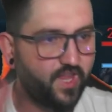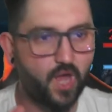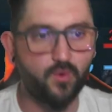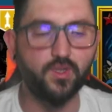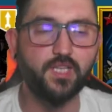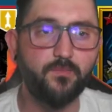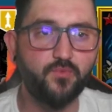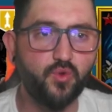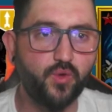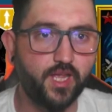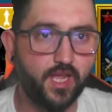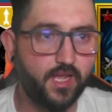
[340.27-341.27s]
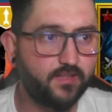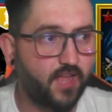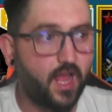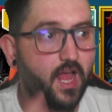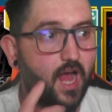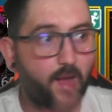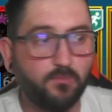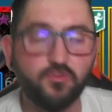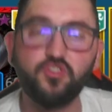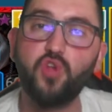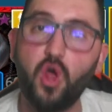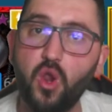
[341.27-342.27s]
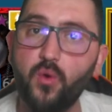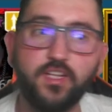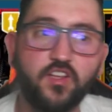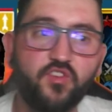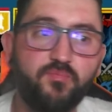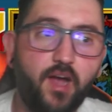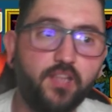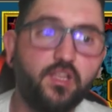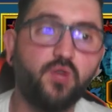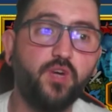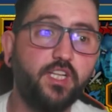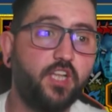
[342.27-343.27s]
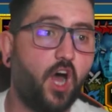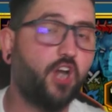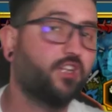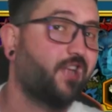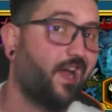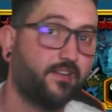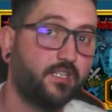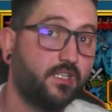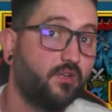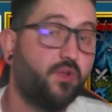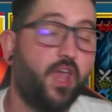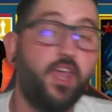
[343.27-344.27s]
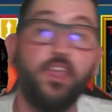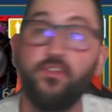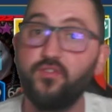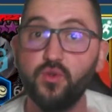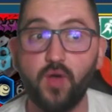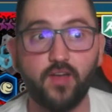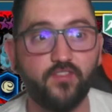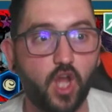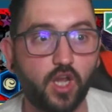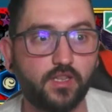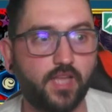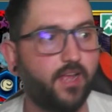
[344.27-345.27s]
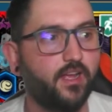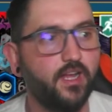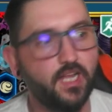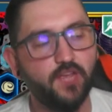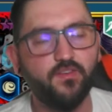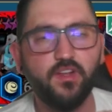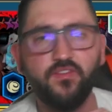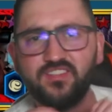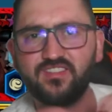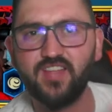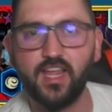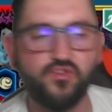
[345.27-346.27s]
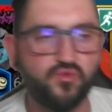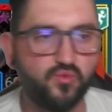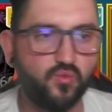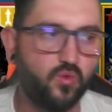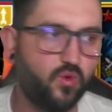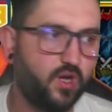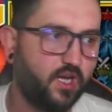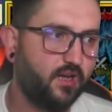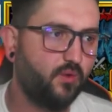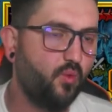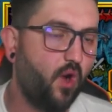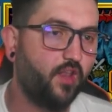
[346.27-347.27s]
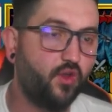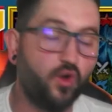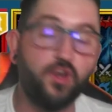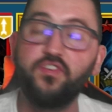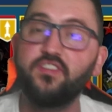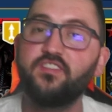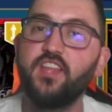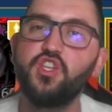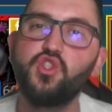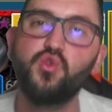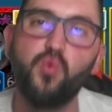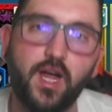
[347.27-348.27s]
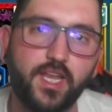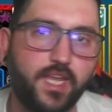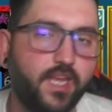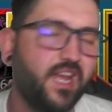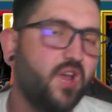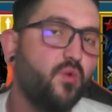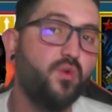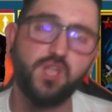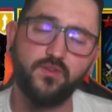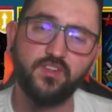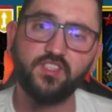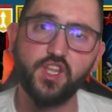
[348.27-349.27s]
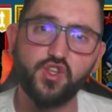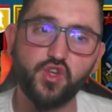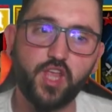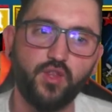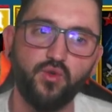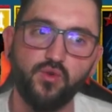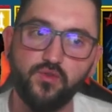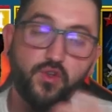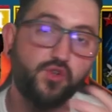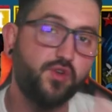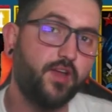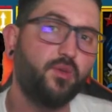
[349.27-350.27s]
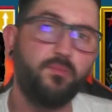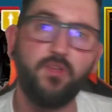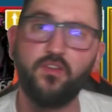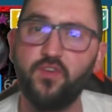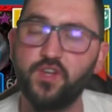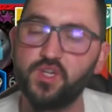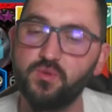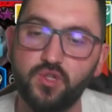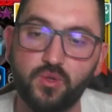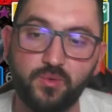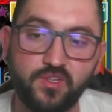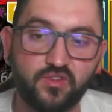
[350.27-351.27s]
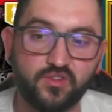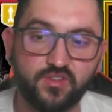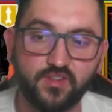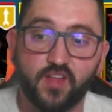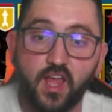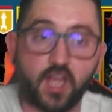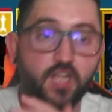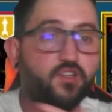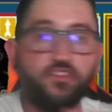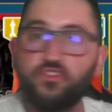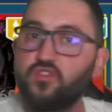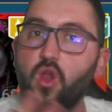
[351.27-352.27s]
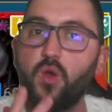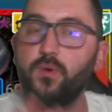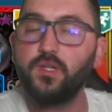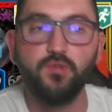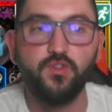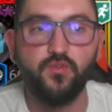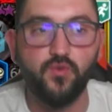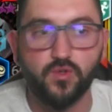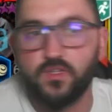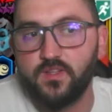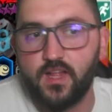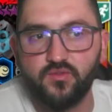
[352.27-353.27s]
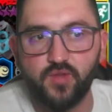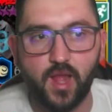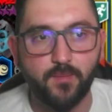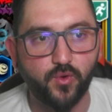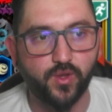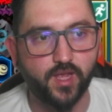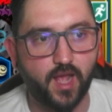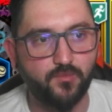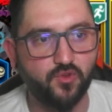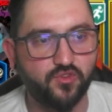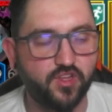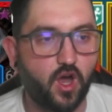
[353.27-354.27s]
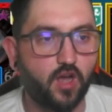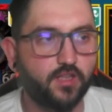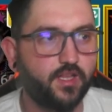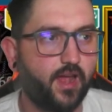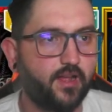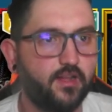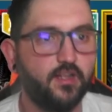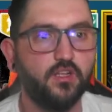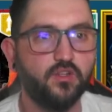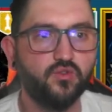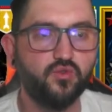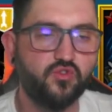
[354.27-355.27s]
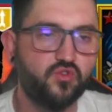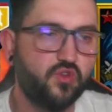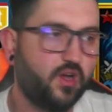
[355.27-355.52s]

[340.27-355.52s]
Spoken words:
And what I'm doing is I'm soloing the spider with RTAC. Okay, if you do have an RTAC, even if it's stage 1 or if it's stage 20, whichever stage you can do, if you're trying to be efficient with your resources, just solo it with food. That's what I'm doing. I'm using RTAC to